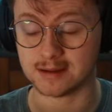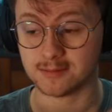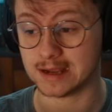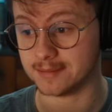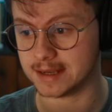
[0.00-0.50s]

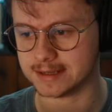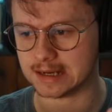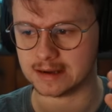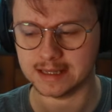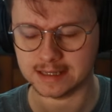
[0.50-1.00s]
Well, maybe
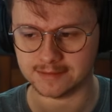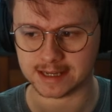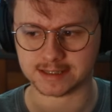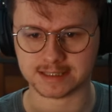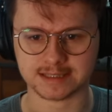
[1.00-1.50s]
not in the
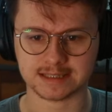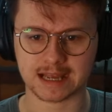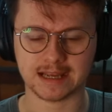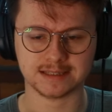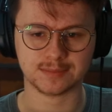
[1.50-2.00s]
Avengers' case,